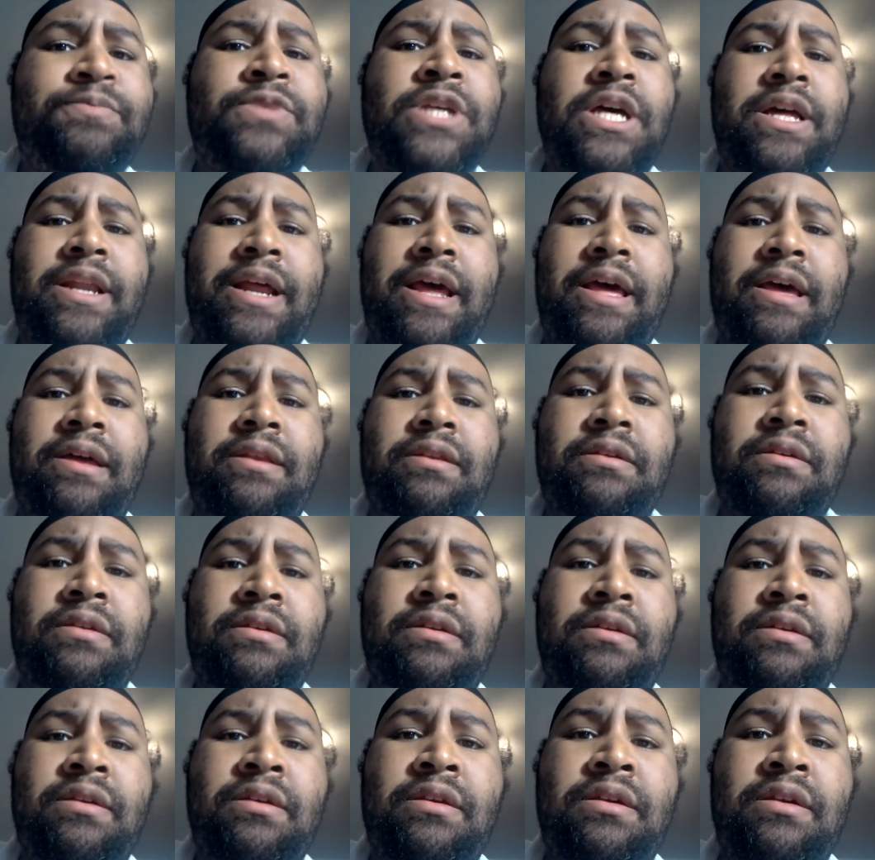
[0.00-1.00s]
to that,
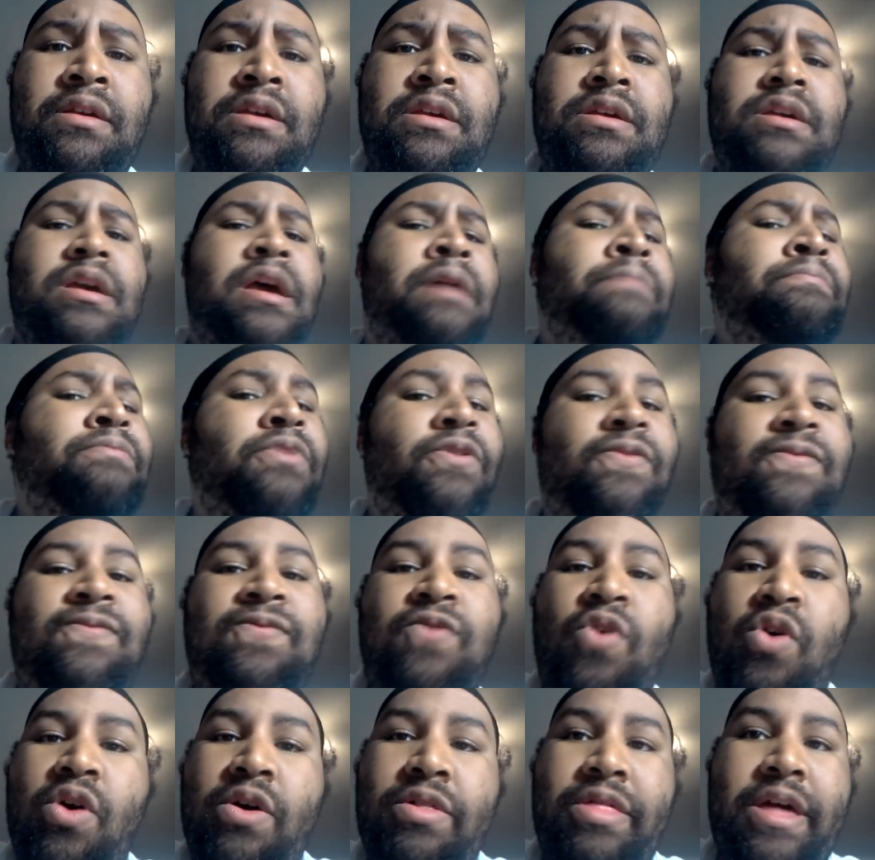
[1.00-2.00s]
and
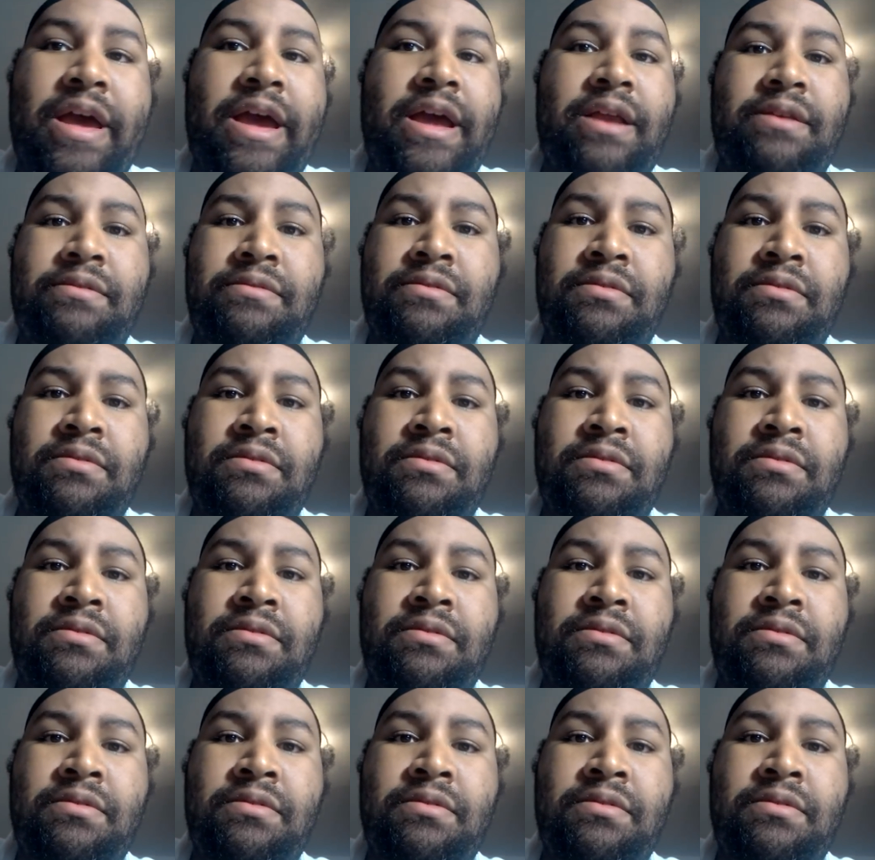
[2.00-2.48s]
before that,